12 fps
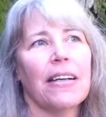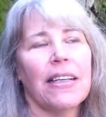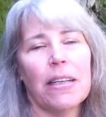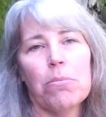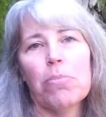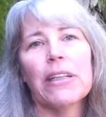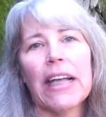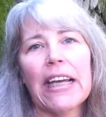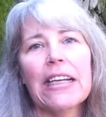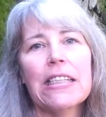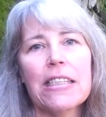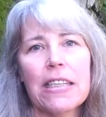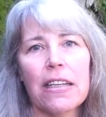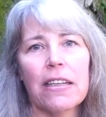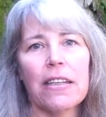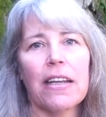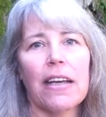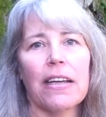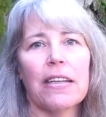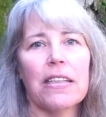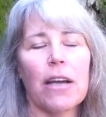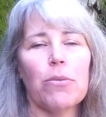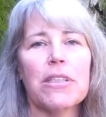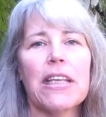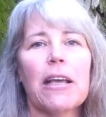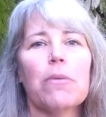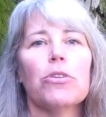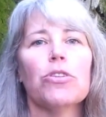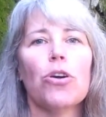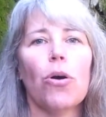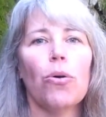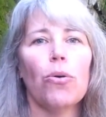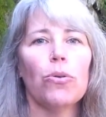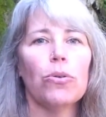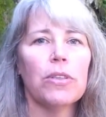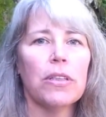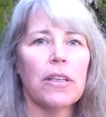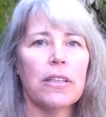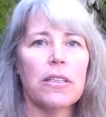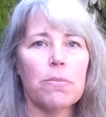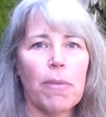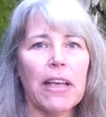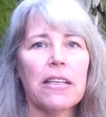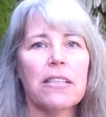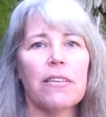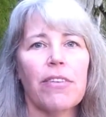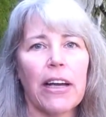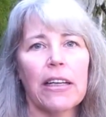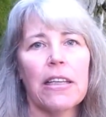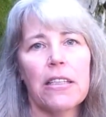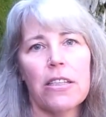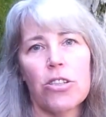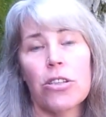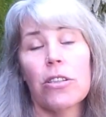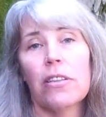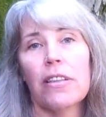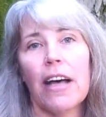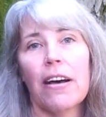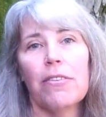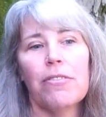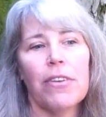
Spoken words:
in place, and I was able to hold a space of unconditional love